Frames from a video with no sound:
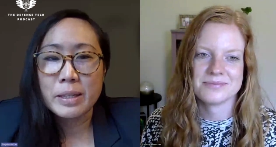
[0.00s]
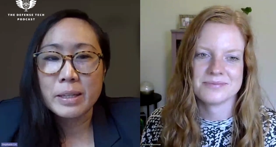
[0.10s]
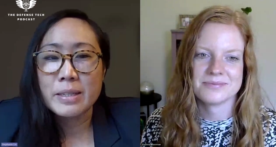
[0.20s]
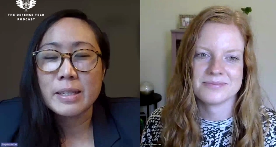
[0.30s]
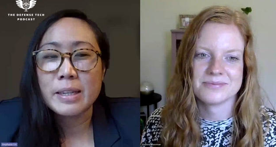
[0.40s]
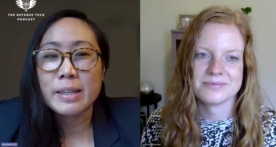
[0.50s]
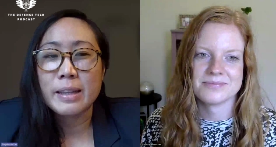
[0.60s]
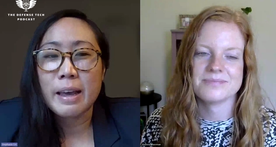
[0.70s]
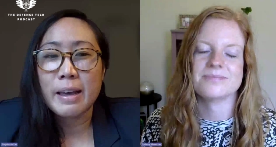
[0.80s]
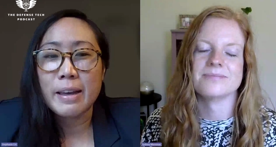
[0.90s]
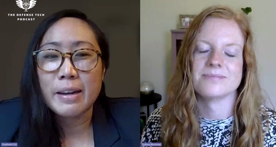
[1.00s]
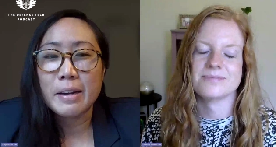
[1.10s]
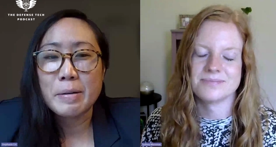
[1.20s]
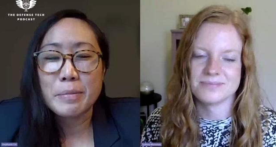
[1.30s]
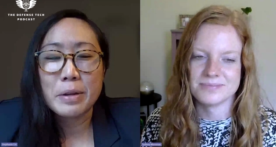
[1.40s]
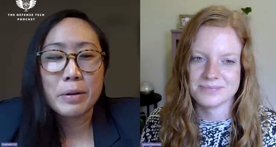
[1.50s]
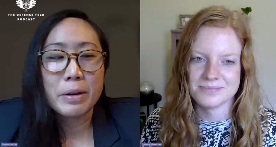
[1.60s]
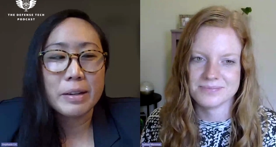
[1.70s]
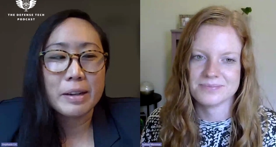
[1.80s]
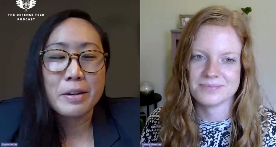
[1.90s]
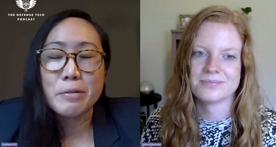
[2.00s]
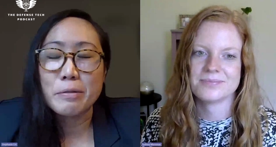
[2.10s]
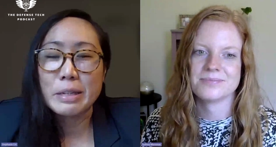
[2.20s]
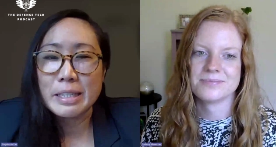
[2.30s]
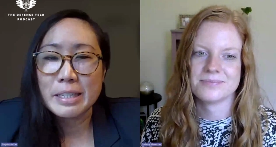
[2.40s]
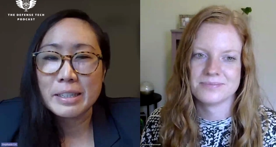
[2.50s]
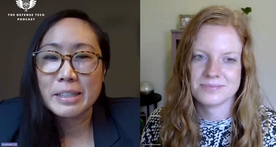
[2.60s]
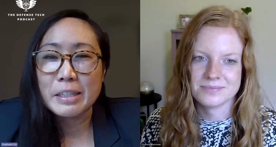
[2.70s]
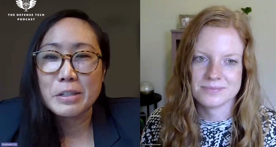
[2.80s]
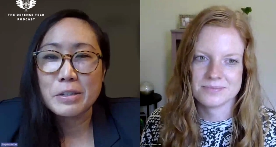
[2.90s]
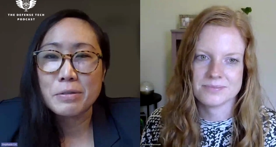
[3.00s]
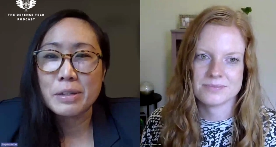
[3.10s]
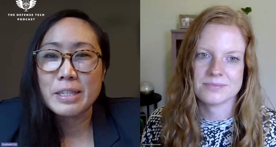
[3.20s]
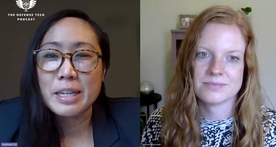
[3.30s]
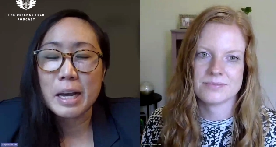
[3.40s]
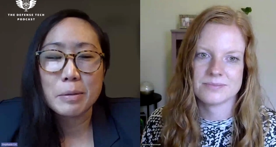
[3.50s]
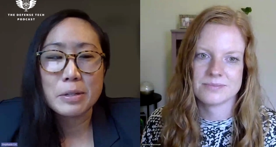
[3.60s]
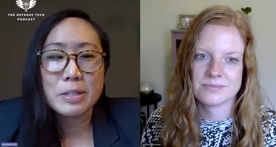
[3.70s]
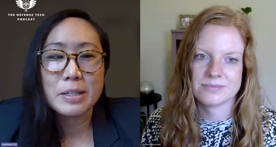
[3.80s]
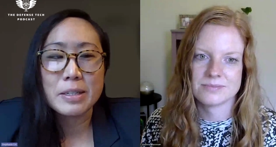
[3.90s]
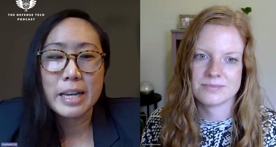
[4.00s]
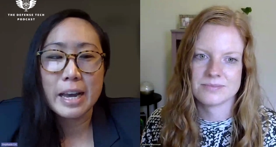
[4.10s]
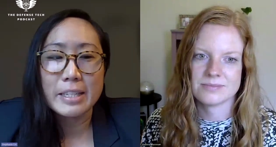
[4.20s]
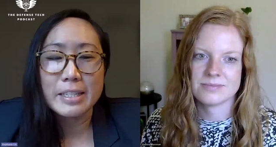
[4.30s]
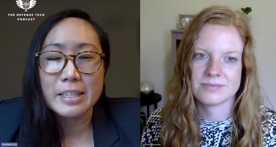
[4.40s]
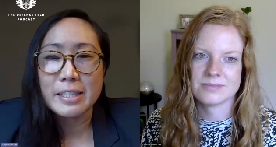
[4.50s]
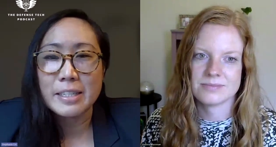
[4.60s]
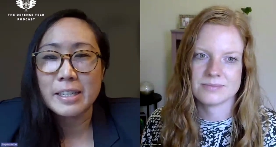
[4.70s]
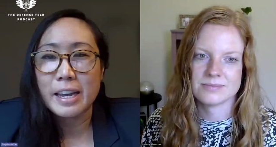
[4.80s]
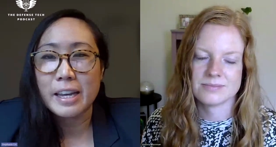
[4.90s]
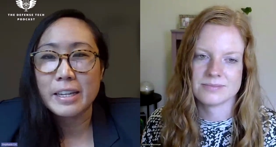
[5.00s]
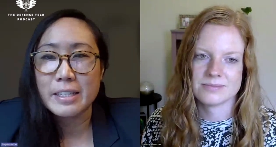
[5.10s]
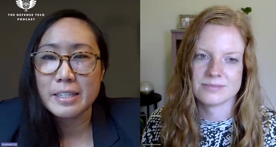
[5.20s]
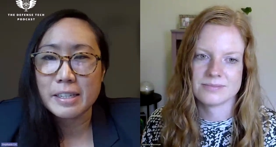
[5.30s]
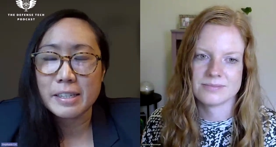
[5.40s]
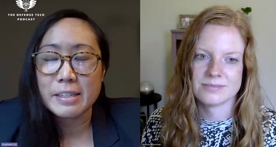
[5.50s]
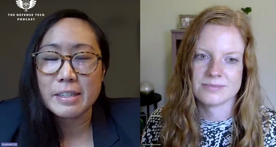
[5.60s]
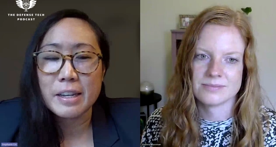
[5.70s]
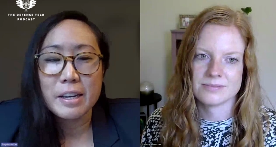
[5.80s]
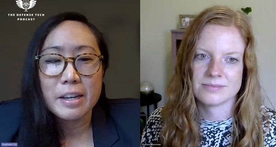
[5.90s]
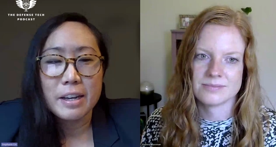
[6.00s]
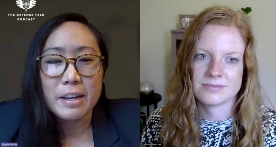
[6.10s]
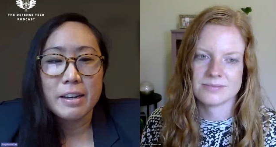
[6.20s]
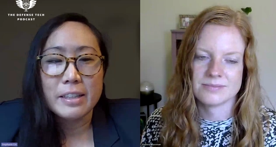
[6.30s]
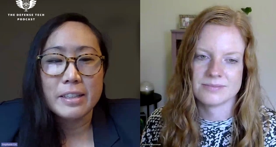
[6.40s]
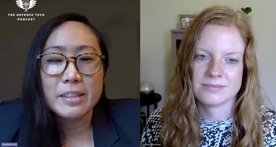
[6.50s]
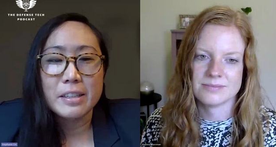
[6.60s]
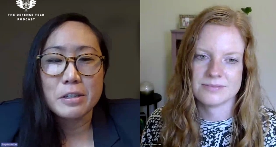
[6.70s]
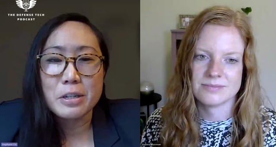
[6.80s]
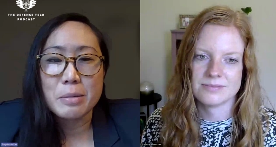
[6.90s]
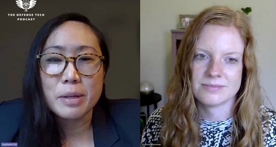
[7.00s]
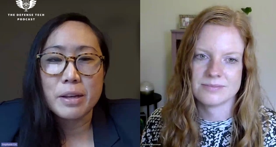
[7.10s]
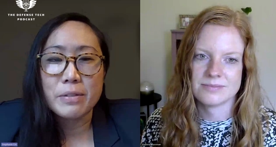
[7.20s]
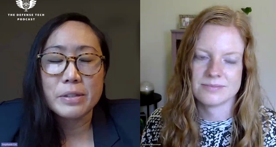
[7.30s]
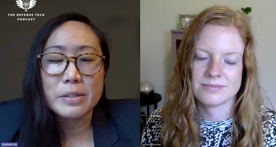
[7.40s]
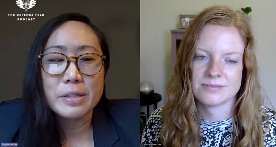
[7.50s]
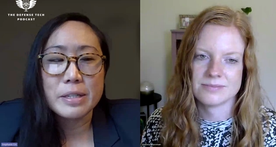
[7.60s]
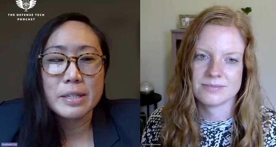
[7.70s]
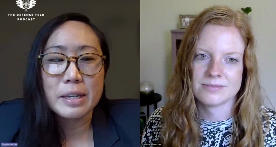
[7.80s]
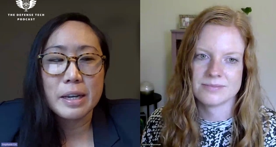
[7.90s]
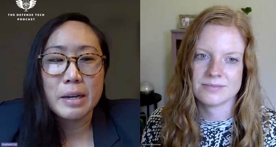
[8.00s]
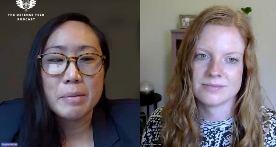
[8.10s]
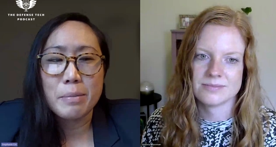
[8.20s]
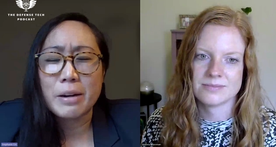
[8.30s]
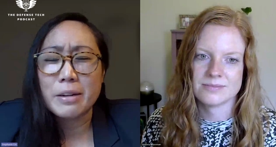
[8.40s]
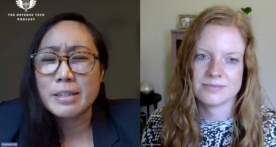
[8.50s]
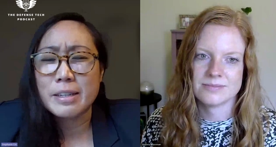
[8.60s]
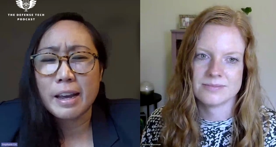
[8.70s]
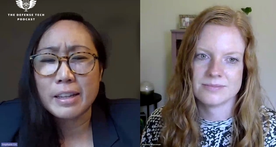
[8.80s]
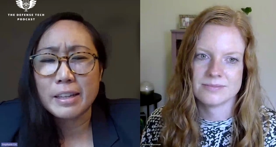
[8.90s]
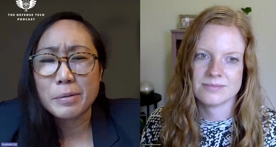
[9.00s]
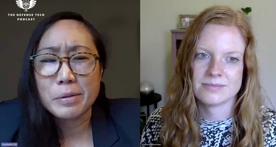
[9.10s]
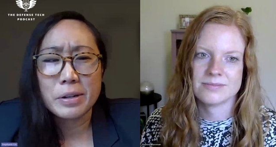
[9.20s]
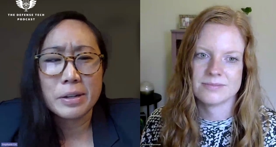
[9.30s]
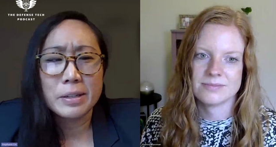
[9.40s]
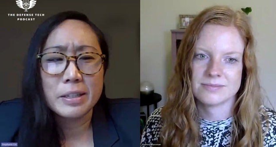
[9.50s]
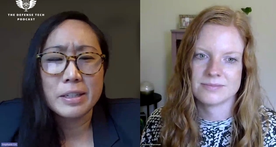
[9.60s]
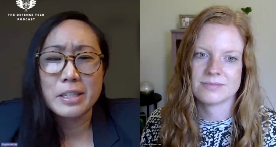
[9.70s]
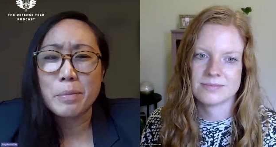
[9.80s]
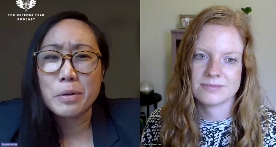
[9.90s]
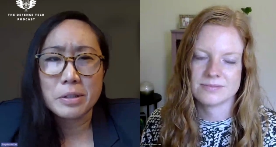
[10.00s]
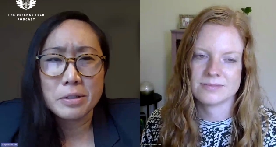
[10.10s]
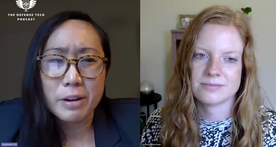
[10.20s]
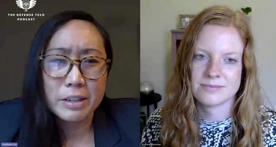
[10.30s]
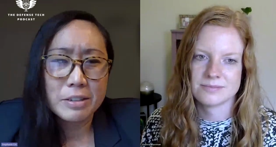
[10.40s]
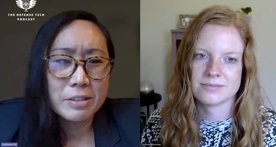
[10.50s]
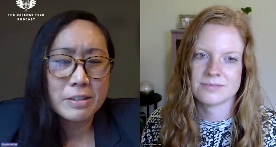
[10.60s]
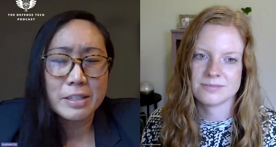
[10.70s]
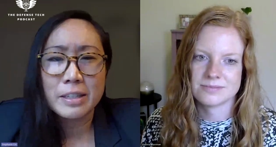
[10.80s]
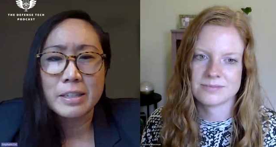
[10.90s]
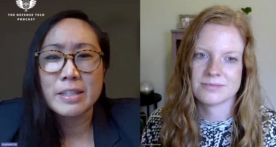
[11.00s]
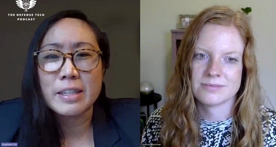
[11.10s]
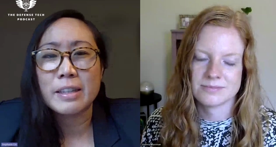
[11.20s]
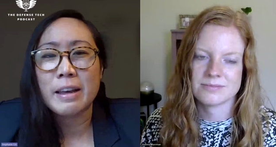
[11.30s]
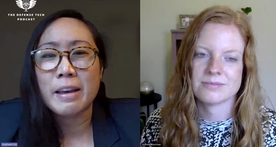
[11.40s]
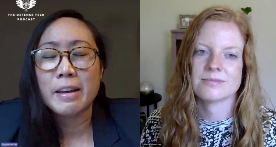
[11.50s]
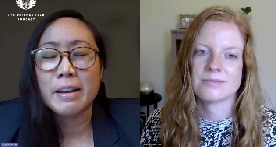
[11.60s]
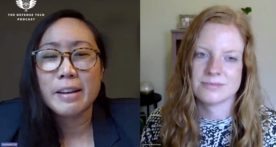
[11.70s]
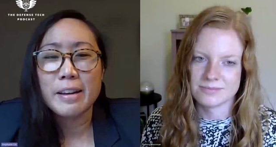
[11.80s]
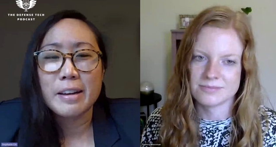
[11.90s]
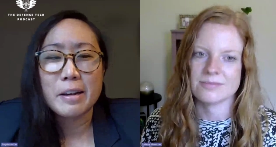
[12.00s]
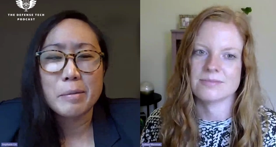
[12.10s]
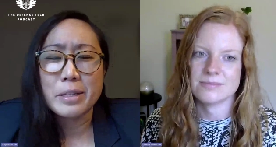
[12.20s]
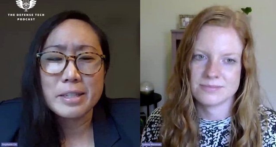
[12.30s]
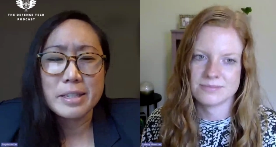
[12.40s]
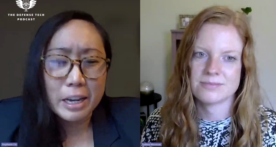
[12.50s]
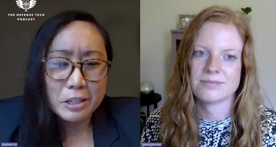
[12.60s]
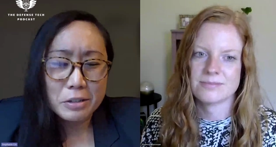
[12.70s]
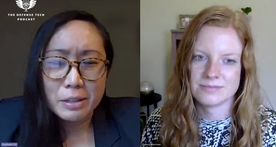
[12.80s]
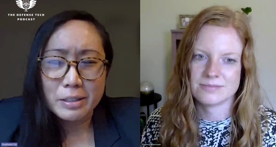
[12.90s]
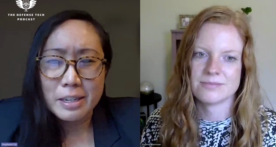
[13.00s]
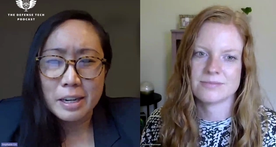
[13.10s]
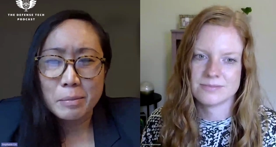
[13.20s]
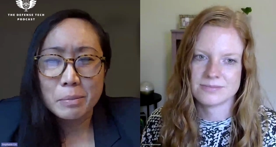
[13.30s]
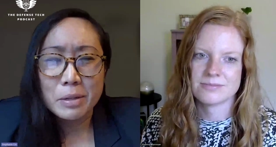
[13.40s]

Speaker 1: and things like that. Mm-hmm. Um, you know, mm-hmm. I, I, mm-hmm. know recently they just reestablished the DASDs and the ASDs uh, at the leadership levels. Um, prior to that, they were called uh, deputy directors and things like that mm-hmm. because statute at the time